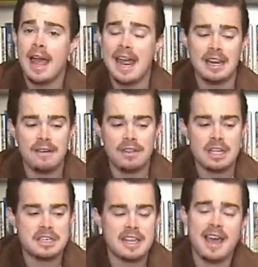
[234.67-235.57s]
And even
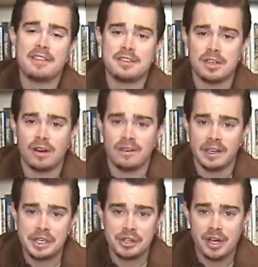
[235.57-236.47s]
the deaths are
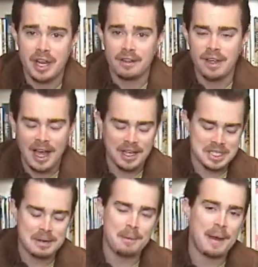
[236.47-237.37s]
very creative. Uh,
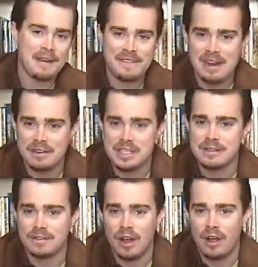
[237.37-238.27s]
some of my favorites
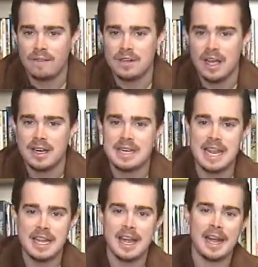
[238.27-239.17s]
involved uh,
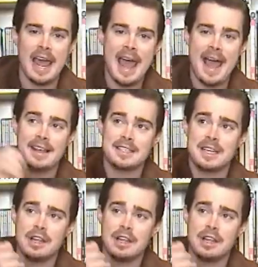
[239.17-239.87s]
taking an axe,